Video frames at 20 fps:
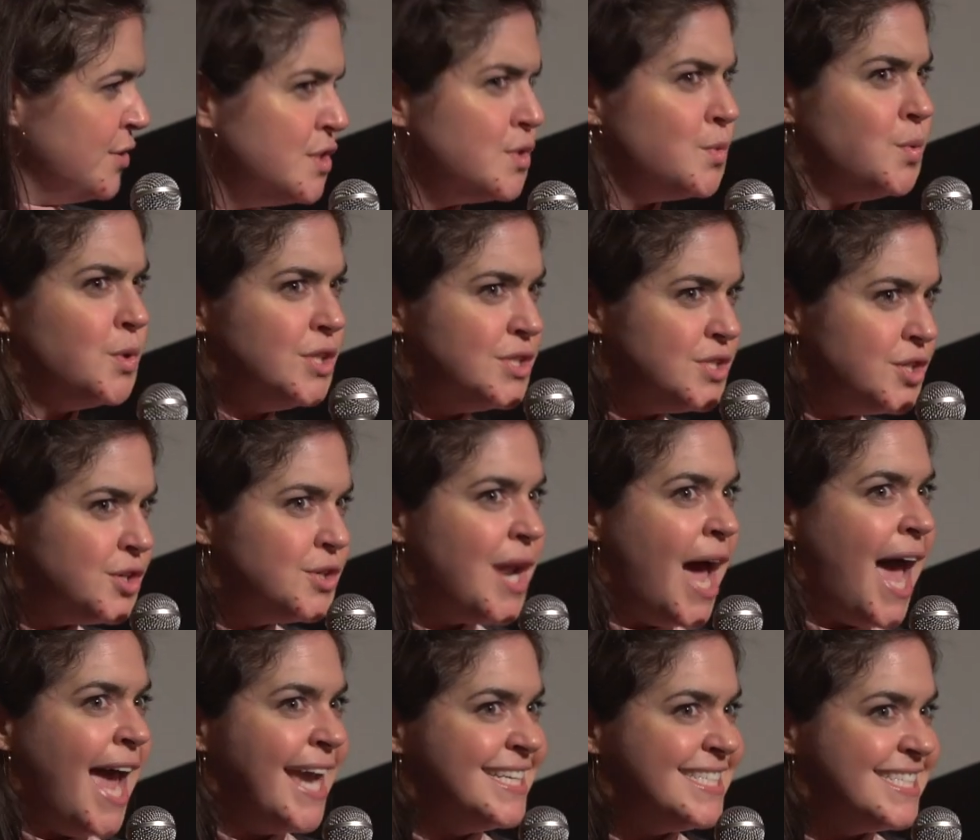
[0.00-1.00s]
Your squirrels are
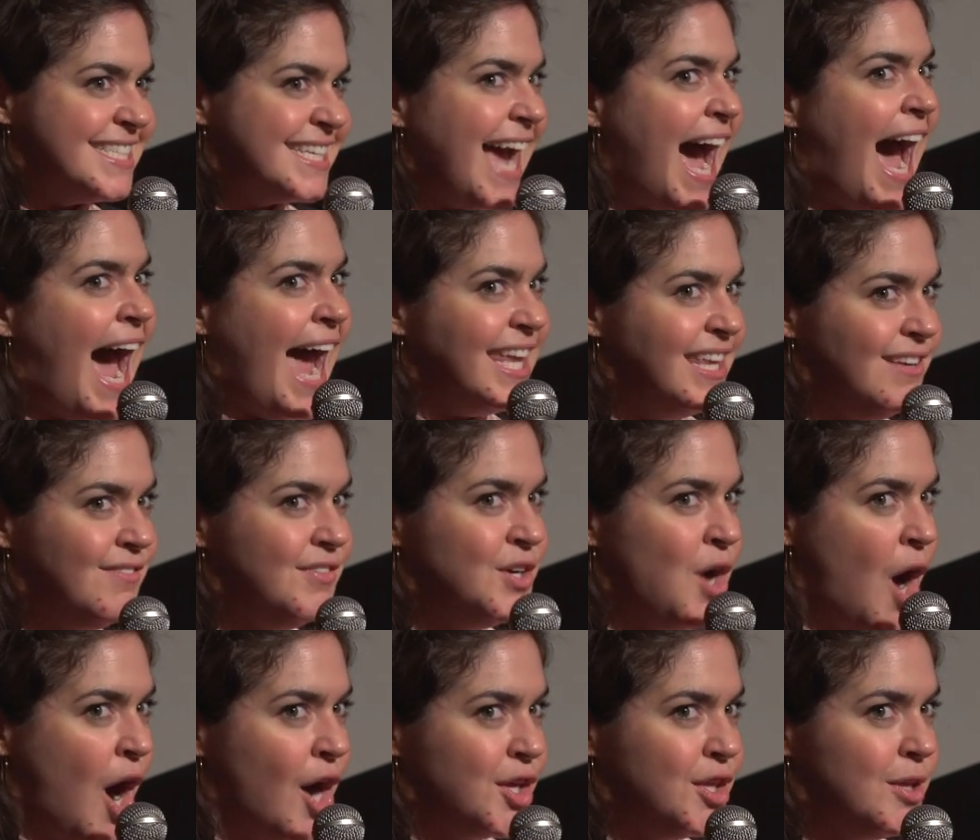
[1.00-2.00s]
nice. Like, I live
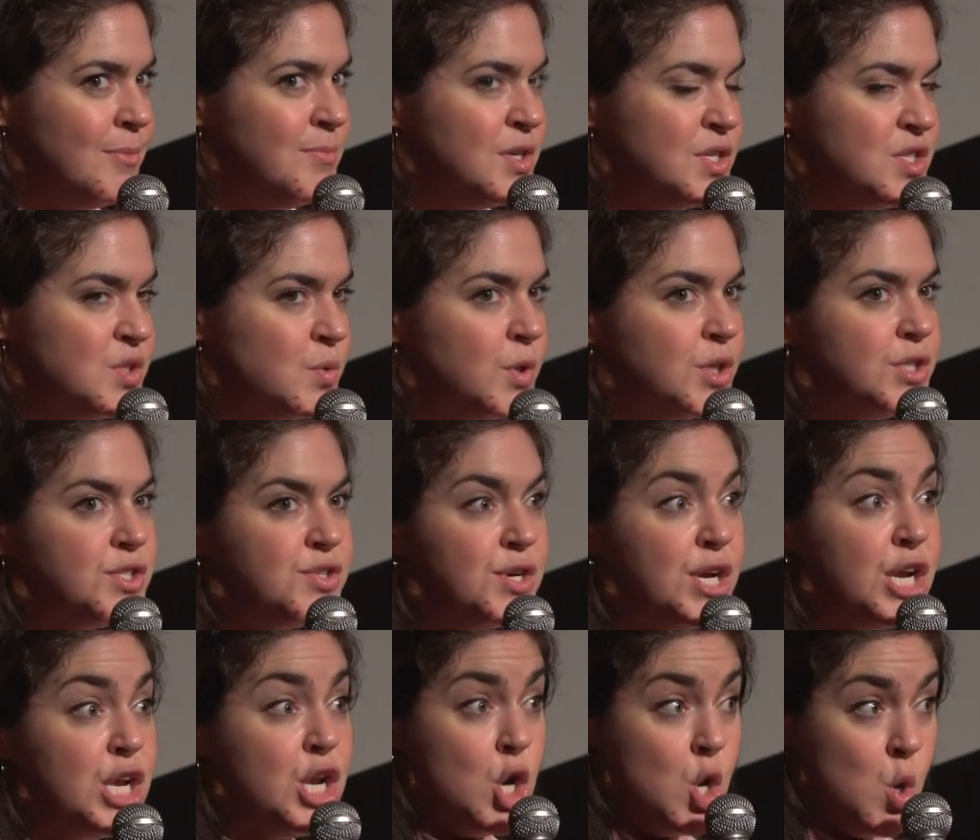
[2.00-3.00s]
in Harlem. The squirrels are
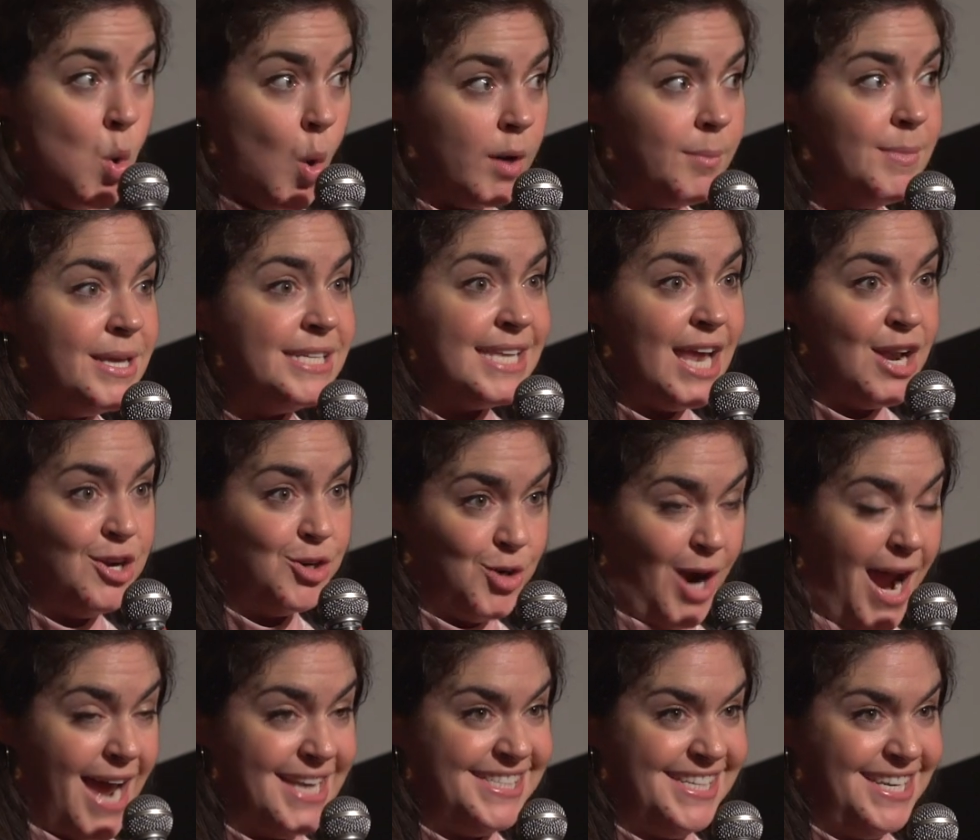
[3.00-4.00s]
enormous and
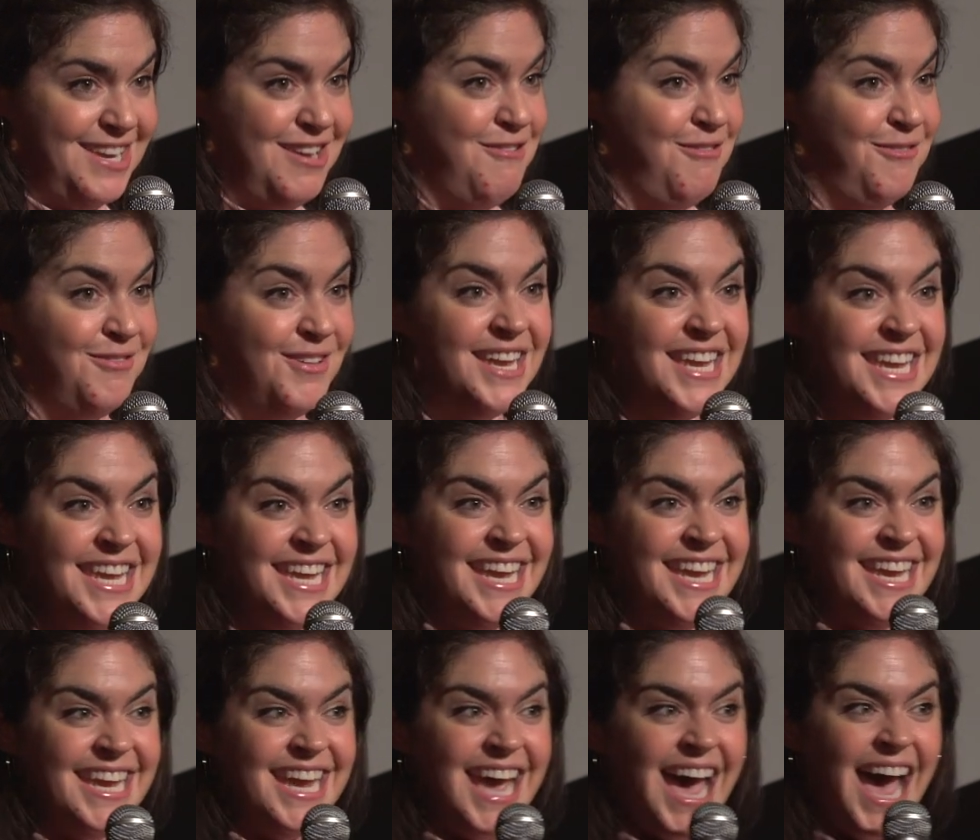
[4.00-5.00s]
aggressive.
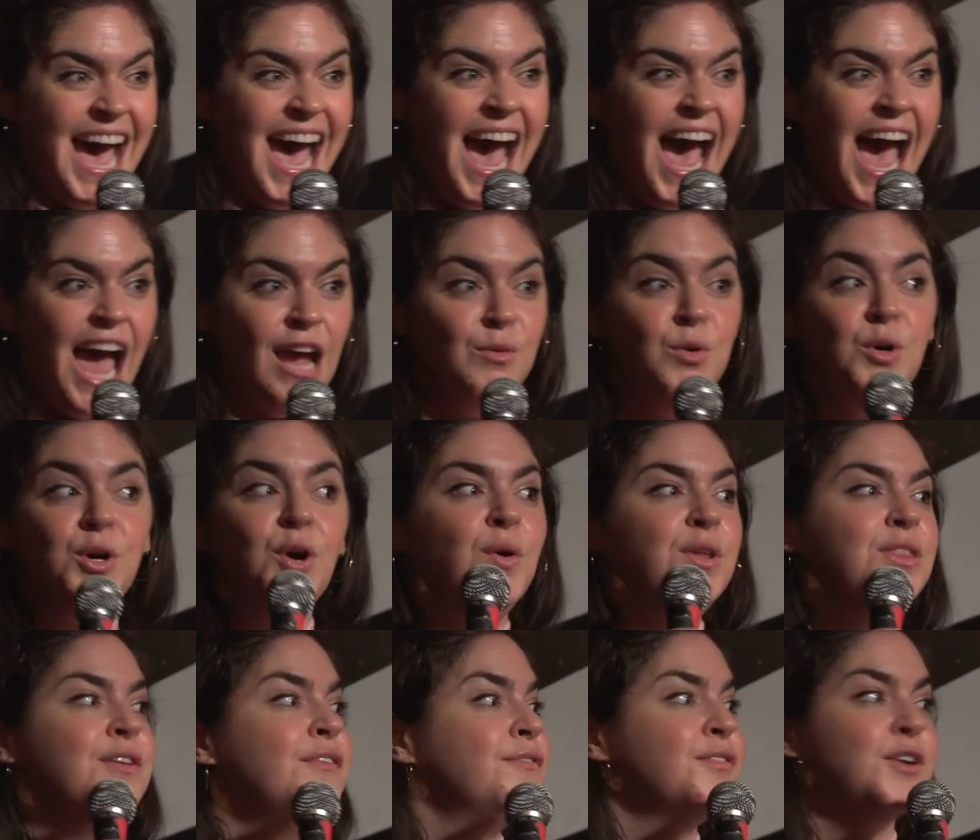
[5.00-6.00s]
I will
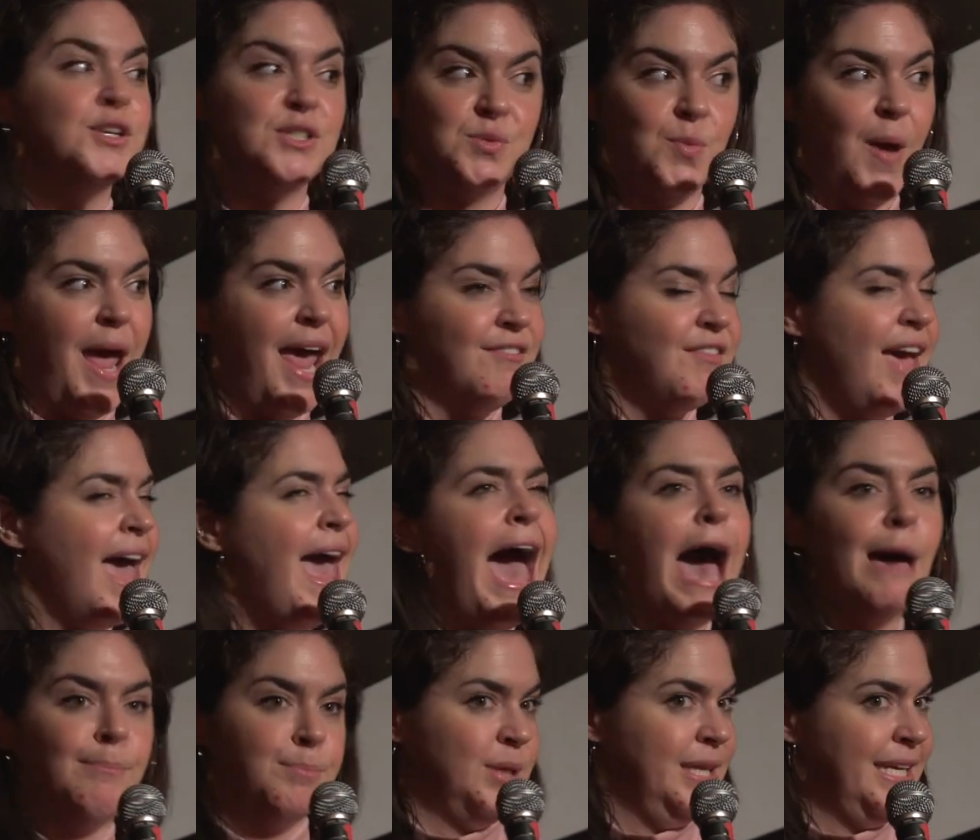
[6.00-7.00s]
go in the first wave,
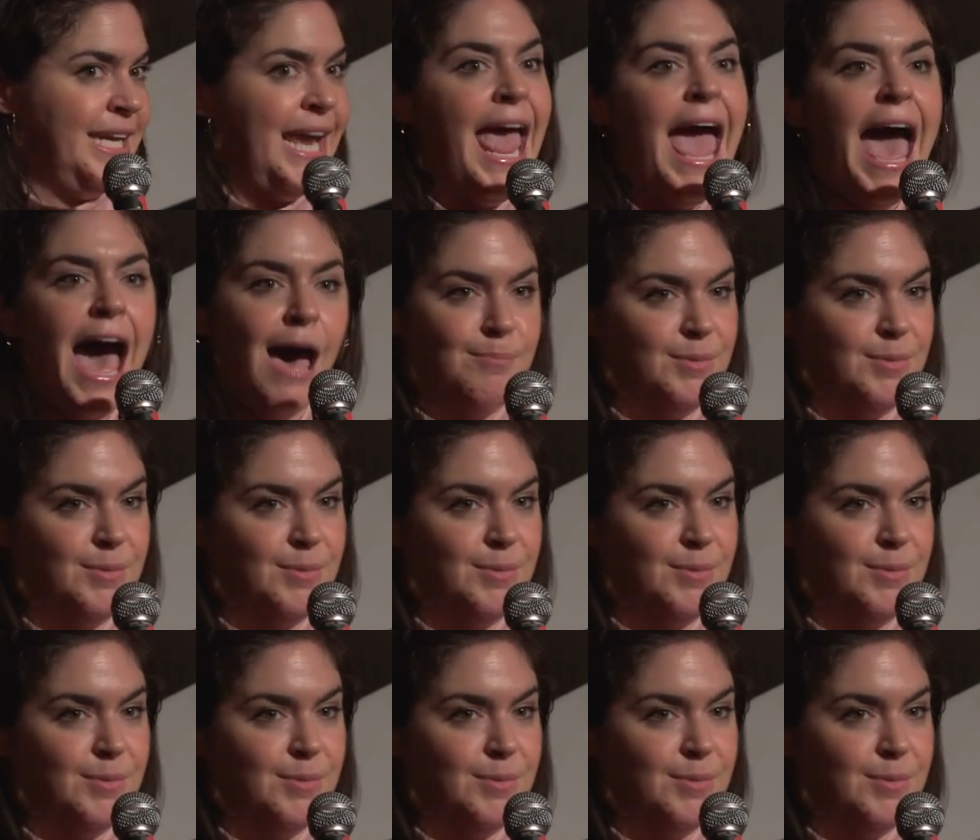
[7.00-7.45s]
happily.